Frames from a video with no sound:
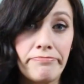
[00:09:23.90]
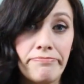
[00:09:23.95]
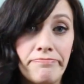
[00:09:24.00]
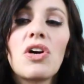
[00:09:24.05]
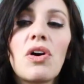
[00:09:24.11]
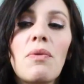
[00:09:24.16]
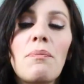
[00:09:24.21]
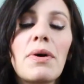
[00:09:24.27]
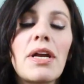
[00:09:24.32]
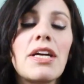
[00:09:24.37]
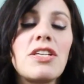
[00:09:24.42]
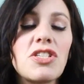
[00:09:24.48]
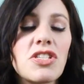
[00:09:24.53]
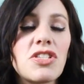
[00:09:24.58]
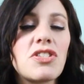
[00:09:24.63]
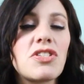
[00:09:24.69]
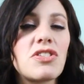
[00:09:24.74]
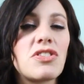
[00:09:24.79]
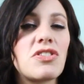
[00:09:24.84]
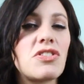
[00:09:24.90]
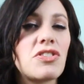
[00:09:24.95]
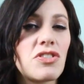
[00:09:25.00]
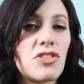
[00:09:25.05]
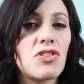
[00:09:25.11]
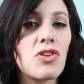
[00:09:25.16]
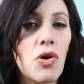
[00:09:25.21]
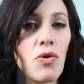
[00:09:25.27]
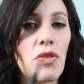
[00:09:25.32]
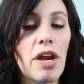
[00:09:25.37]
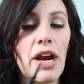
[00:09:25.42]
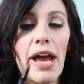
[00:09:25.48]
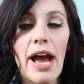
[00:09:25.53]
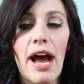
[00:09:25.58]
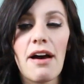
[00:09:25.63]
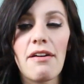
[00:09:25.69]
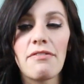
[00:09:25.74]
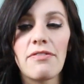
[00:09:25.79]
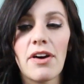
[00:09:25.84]
but I just know that I
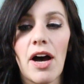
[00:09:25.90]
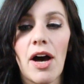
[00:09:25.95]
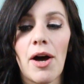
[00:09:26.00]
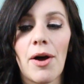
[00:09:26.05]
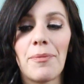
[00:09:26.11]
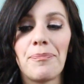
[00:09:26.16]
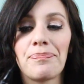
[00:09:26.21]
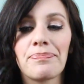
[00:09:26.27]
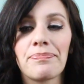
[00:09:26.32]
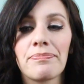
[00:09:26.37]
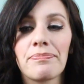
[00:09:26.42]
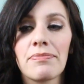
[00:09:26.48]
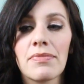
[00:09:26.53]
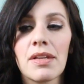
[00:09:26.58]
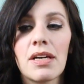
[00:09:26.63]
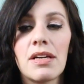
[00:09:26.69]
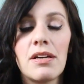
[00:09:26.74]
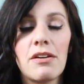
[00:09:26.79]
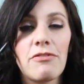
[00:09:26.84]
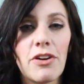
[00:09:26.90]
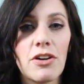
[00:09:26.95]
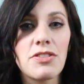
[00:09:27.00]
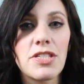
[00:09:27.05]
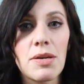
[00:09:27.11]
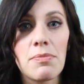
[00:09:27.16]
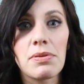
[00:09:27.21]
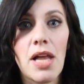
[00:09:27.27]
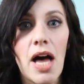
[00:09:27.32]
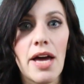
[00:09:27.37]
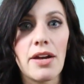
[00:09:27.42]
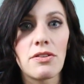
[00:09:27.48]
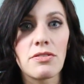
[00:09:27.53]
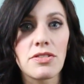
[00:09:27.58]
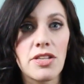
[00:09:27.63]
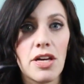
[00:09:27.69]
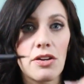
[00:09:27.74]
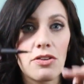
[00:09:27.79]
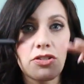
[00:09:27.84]
have felt tip
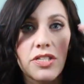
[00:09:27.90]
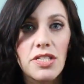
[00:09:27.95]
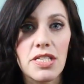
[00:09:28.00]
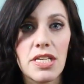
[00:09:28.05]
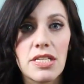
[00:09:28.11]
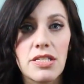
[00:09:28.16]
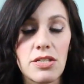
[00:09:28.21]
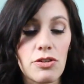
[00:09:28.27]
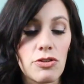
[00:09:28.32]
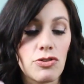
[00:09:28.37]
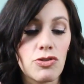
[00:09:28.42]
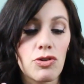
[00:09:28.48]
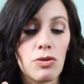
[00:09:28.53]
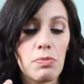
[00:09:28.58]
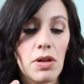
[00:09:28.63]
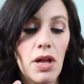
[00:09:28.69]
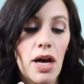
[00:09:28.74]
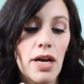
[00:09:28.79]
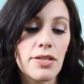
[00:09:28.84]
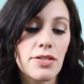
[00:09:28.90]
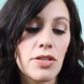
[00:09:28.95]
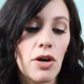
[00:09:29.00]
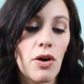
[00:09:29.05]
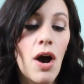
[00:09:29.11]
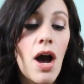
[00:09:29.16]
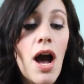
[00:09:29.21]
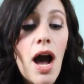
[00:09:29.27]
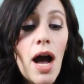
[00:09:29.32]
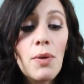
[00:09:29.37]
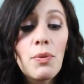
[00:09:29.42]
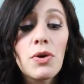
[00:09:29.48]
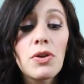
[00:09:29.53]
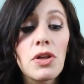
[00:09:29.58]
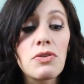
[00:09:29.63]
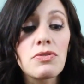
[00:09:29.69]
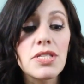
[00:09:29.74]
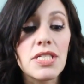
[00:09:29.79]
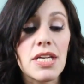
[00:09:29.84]
liners that are just easier to apply. So I will
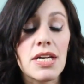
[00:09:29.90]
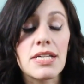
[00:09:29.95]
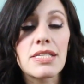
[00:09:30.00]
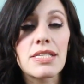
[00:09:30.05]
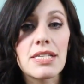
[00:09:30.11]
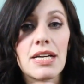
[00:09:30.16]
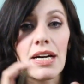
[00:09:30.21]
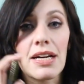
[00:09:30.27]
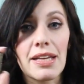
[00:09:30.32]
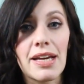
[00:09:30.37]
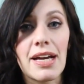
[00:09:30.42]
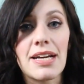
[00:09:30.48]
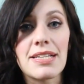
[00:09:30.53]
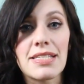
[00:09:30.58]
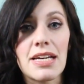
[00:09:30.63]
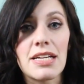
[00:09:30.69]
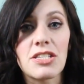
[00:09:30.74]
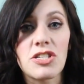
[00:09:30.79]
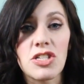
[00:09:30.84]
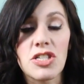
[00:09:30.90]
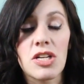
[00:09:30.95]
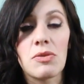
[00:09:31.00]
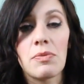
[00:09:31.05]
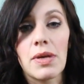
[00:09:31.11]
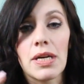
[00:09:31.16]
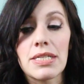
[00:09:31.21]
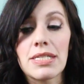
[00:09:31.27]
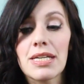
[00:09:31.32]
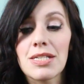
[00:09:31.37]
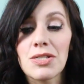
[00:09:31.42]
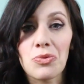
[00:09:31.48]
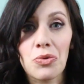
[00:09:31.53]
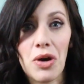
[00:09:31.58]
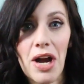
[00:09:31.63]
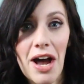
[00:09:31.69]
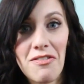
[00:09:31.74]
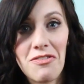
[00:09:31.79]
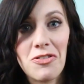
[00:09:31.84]
use this. Like I said, it's just going to be on days
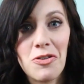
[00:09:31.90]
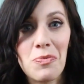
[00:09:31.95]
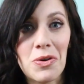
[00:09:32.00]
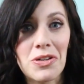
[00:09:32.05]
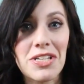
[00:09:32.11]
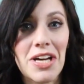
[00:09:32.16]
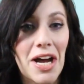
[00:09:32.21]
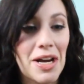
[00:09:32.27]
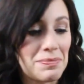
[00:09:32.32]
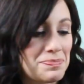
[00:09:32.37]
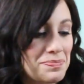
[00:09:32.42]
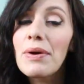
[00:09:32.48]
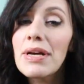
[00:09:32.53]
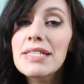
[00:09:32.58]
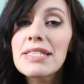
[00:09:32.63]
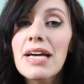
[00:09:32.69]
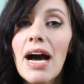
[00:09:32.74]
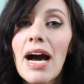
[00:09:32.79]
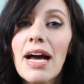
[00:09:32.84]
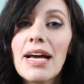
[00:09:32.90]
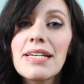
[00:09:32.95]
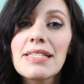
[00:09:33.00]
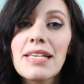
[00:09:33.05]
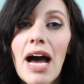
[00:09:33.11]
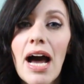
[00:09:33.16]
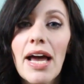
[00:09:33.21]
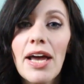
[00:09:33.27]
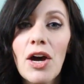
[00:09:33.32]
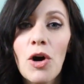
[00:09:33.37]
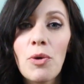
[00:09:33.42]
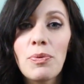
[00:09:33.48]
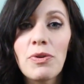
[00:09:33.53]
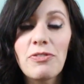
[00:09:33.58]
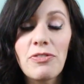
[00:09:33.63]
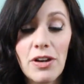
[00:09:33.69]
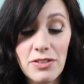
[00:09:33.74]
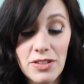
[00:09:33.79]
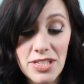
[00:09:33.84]
where I have a little more time. Anyways, guys, I hope
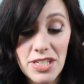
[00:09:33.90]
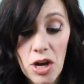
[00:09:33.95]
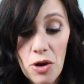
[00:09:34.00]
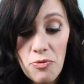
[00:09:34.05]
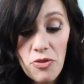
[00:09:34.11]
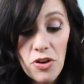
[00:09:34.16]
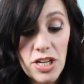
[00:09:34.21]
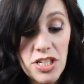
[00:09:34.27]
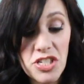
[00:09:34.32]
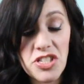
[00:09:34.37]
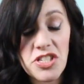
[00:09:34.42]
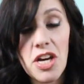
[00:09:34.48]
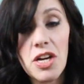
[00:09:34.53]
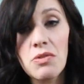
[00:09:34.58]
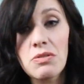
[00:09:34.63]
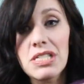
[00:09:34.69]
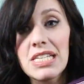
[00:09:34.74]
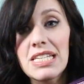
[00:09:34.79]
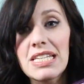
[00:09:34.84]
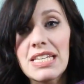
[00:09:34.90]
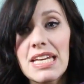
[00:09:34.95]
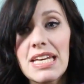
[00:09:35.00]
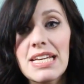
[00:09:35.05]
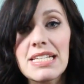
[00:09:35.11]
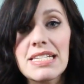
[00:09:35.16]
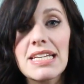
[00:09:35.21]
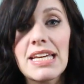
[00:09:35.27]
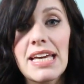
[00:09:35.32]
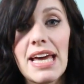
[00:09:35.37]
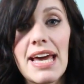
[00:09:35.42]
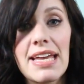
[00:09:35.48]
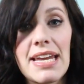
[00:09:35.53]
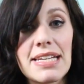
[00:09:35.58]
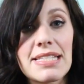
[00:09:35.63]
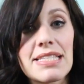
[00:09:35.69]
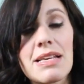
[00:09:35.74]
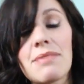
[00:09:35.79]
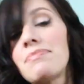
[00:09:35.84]
you found this helpful. I just thought it was a neat kit
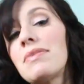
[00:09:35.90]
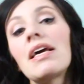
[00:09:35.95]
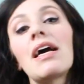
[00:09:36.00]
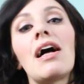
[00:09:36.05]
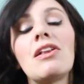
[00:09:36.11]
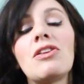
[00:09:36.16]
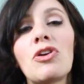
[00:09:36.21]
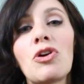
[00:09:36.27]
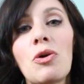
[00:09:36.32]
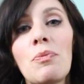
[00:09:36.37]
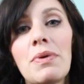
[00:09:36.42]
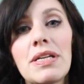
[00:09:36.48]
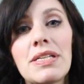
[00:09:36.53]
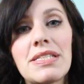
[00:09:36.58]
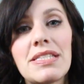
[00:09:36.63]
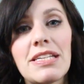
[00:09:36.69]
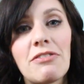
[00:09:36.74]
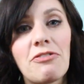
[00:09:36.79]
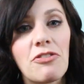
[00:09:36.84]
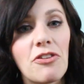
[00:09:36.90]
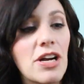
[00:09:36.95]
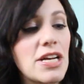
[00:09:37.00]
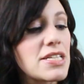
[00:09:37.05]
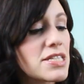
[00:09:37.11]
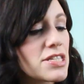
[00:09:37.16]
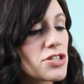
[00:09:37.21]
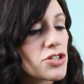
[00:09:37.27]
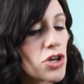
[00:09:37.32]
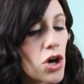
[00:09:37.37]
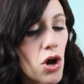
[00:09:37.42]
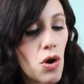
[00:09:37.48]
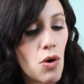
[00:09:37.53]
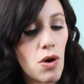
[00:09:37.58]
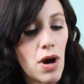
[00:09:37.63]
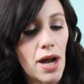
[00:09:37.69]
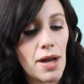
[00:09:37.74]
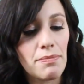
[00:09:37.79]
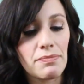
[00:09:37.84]
and something a little bit different. So
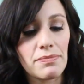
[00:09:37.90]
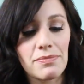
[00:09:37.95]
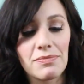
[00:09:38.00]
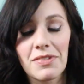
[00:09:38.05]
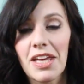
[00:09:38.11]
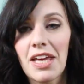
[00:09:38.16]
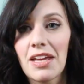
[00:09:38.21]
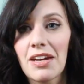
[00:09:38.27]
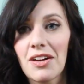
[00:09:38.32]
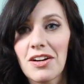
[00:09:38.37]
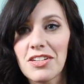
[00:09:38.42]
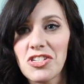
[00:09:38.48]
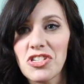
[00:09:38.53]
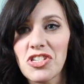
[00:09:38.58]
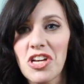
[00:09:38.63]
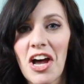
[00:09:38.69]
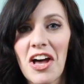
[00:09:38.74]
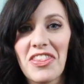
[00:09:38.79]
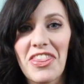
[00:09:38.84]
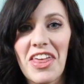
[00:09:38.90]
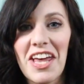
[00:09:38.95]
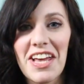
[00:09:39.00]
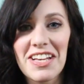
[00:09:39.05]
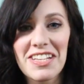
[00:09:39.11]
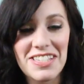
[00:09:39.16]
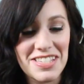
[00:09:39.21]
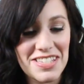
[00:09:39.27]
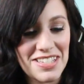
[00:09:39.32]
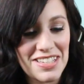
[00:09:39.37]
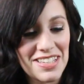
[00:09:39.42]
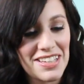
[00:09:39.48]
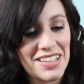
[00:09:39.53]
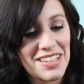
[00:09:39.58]
I cannot show this.